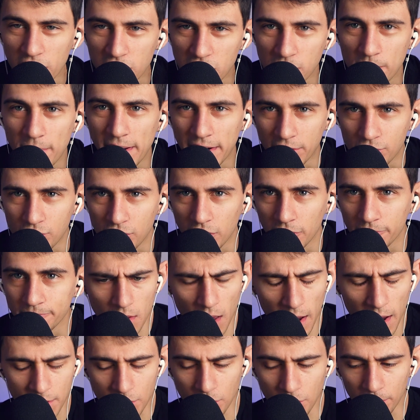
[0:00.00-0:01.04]
a spectrum.
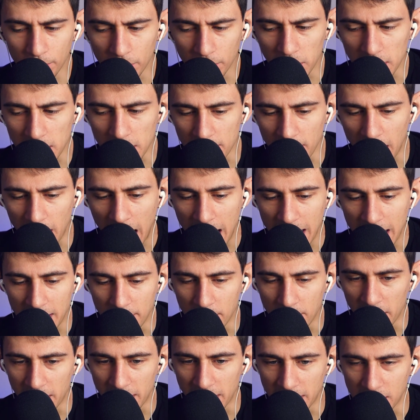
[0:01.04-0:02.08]
I don't believe
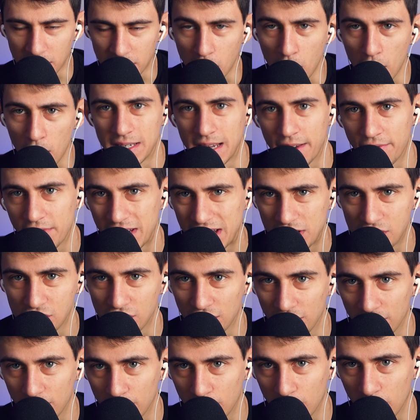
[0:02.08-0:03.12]
anybody's definition
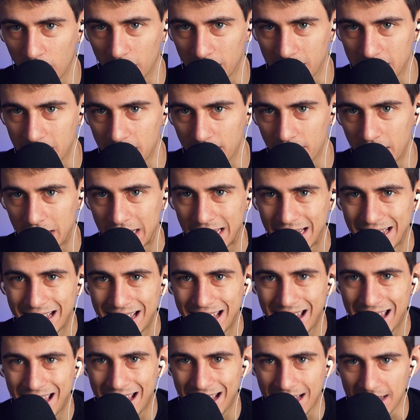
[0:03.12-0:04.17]
of productivity
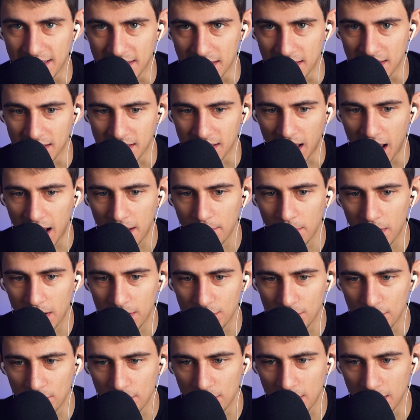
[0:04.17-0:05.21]
is the same, but I
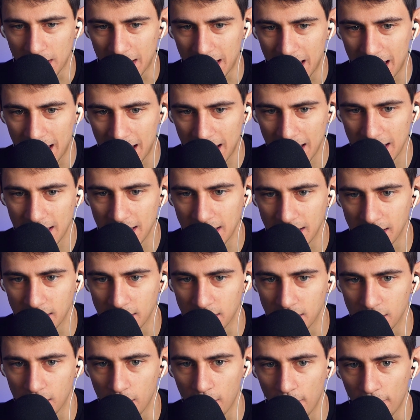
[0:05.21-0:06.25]
do think
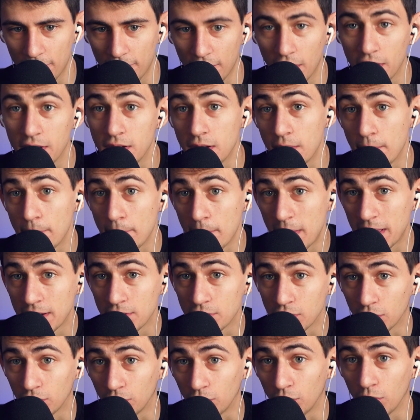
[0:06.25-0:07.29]
his
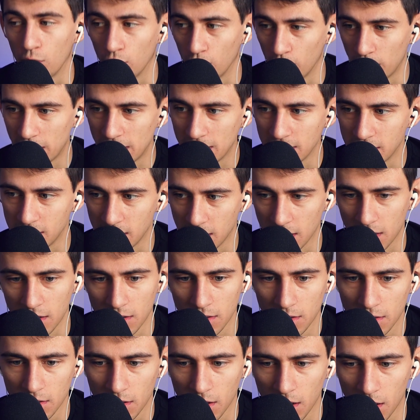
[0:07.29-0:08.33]
fundamental
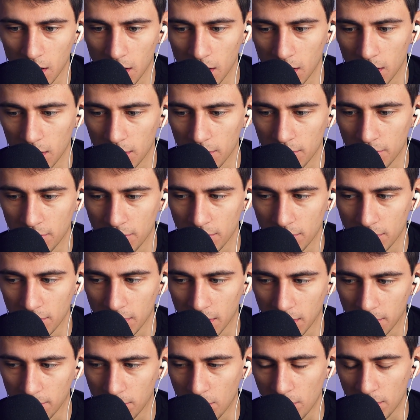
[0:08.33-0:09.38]
reason of
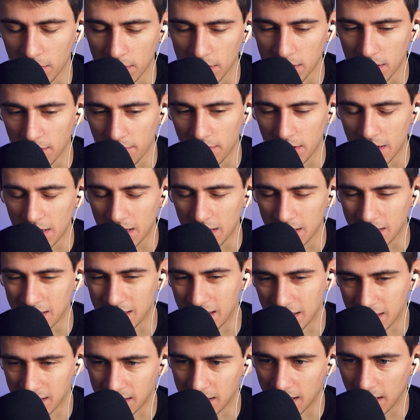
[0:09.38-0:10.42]
like productivity
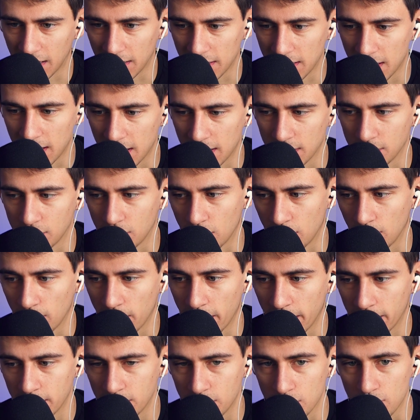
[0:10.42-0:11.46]
existing is
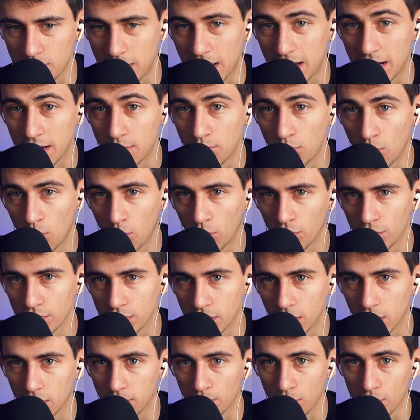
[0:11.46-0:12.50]
correct. You're getting more
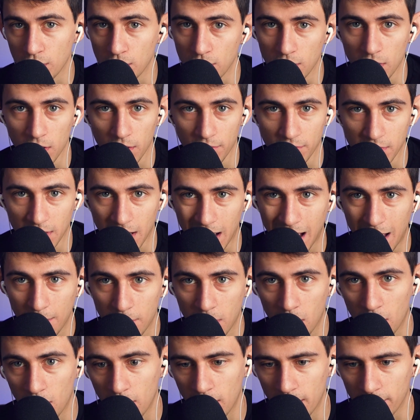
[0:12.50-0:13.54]
done per unit of time.
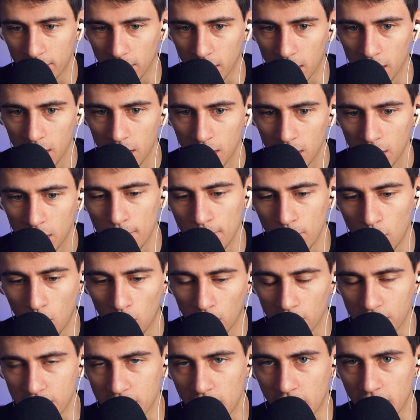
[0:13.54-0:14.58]
However, more
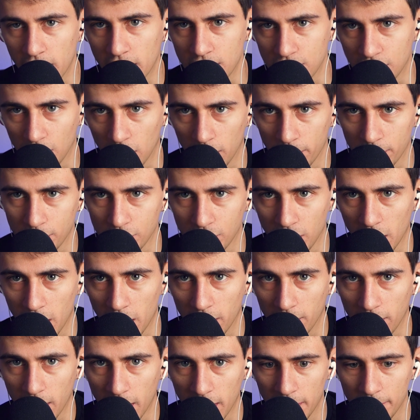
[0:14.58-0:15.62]
done is arbitrary,
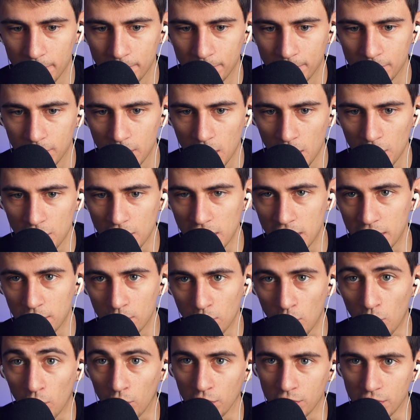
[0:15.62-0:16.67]
right? Are you getting
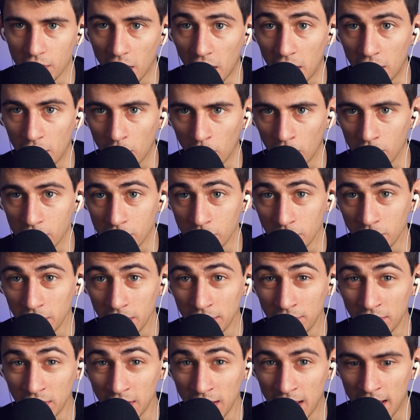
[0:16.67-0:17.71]
more done in order to
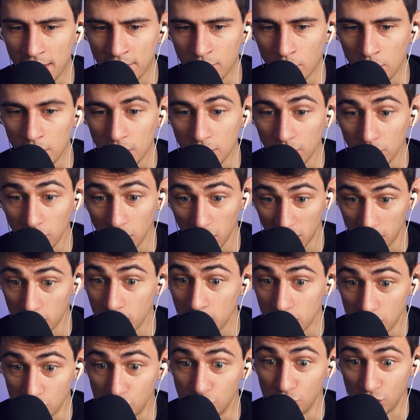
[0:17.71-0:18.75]
live a life where you look
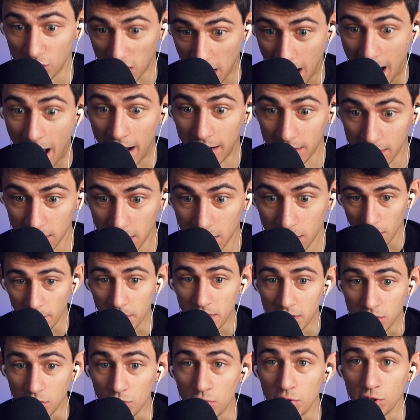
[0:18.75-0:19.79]
jacked? I mean,
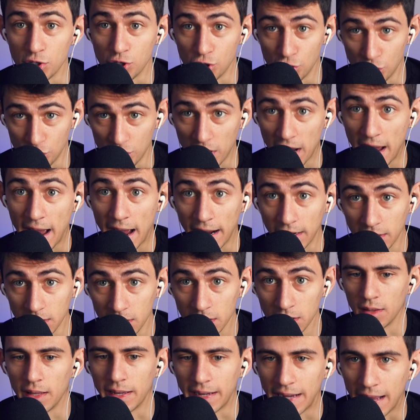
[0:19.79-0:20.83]
this dude is
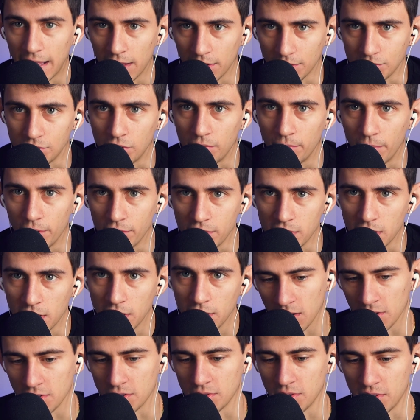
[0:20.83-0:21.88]
jacked, like Alex
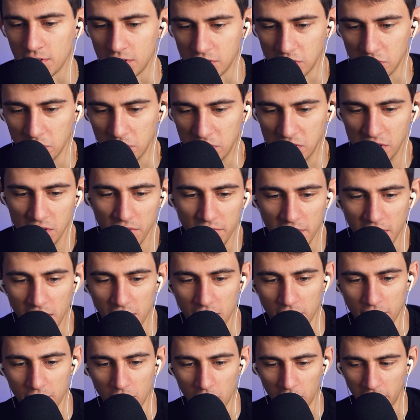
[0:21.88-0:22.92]
Hormozi. Also, I just switched the video
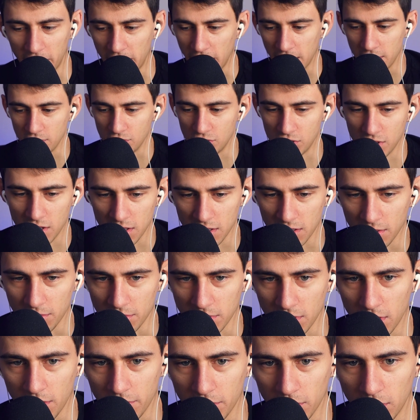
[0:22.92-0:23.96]
to 4K. Geez, that
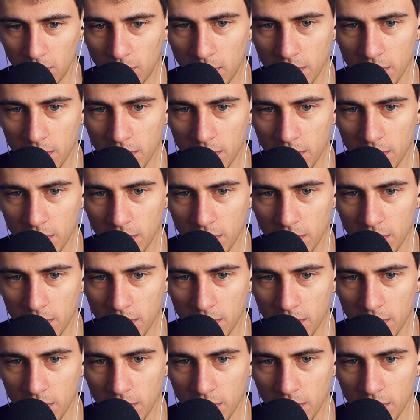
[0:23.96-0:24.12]
was awful to